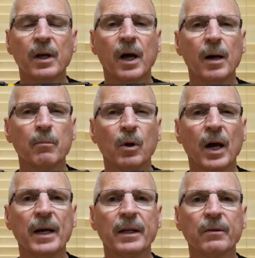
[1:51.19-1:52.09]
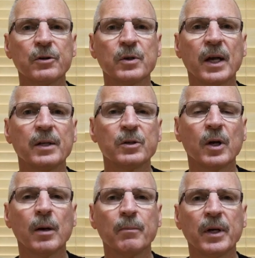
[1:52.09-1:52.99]
I'm lining the sights
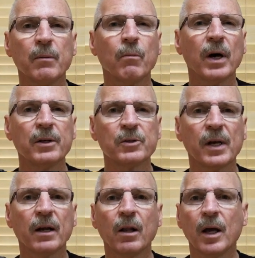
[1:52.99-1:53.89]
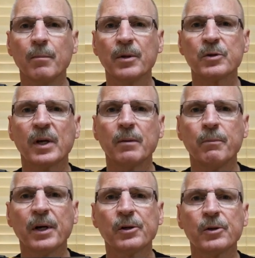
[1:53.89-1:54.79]
up, getting my sight alignment, sight
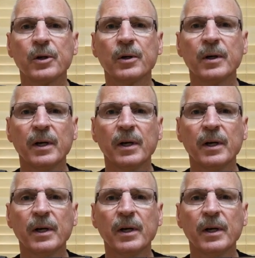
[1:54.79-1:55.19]
picture,